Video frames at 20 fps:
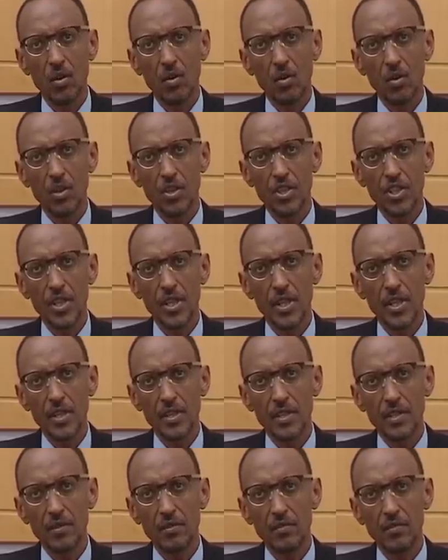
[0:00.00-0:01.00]

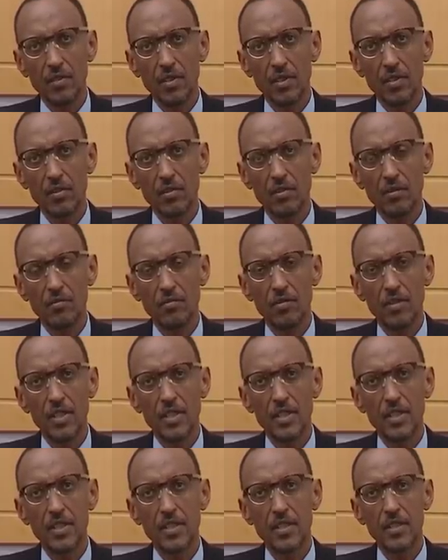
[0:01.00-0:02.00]
co-chairs of this
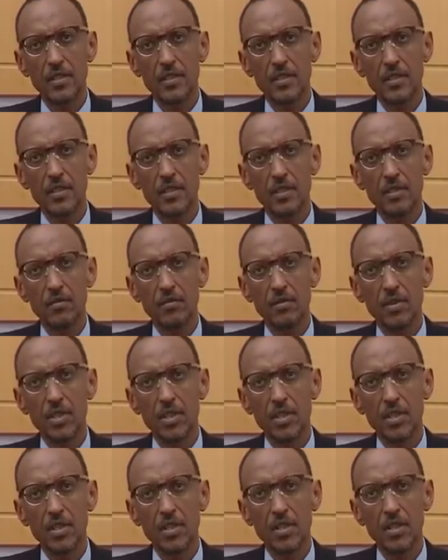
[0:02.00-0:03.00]
conference,
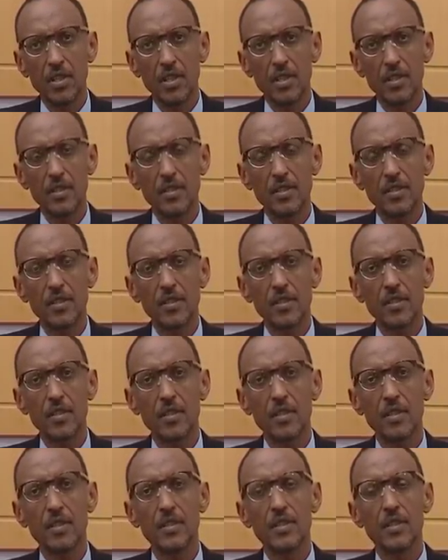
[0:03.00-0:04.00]
distinguished ladies
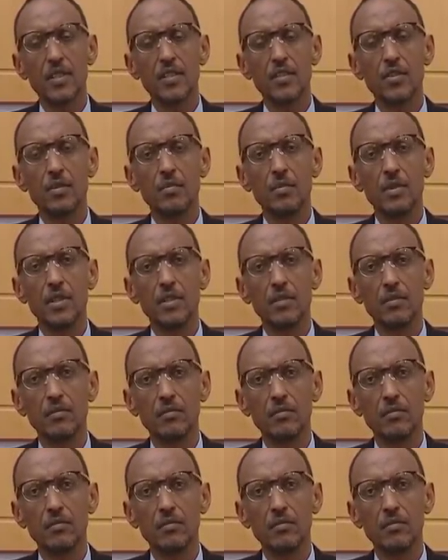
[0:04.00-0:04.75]
and gentlemen.